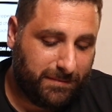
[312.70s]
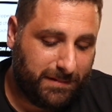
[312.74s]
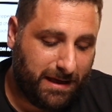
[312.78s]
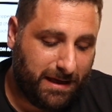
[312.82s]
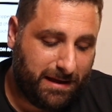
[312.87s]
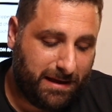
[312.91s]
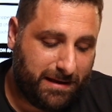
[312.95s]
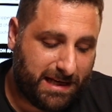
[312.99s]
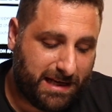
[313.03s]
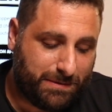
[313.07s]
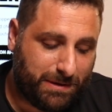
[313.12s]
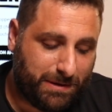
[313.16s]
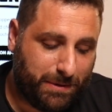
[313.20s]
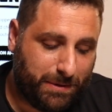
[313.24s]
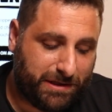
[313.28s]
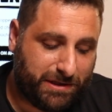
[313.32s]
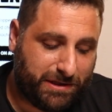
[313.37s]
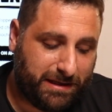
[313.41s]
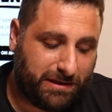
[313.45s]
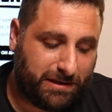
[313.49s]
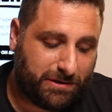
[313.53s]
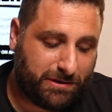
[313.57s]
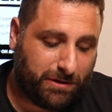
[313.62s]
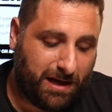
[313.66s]
Now the next one we
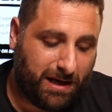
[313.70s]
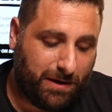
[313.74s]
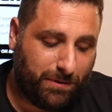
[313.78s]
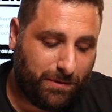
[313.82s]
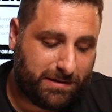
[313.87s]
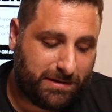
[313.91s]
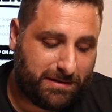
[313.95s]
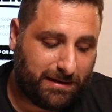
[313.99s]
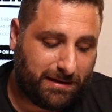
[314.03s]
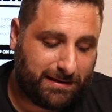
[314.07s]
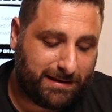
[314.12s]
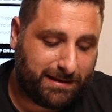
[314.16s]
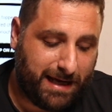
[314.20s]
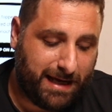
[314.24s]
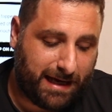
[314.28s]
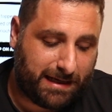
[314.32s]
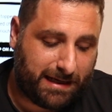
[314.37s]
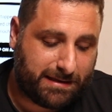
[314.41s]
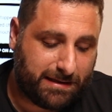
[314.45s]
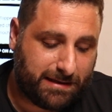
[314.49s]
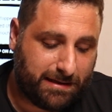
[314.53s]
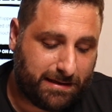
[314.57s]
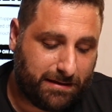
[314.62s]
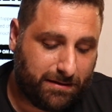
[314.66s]
did try was the
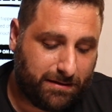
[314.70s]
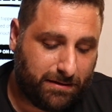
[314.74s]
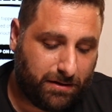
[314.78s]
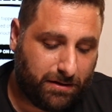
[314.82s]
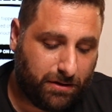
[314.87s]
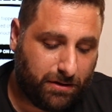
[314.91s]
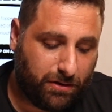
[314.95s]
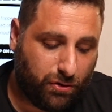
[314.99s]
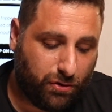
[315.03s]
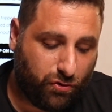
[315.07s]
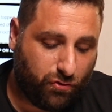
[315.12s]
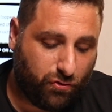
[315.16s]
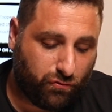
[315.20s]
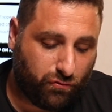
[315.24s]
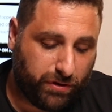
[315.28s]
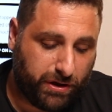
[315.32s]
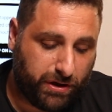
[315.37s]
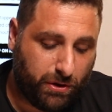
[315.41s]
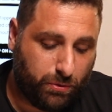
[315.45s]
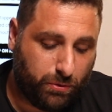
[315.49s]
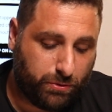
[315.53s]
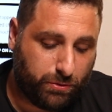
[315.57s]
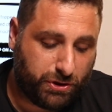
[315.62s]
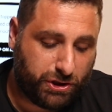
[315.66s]
Texan
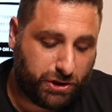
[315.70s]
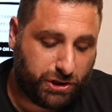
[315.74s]
Grilled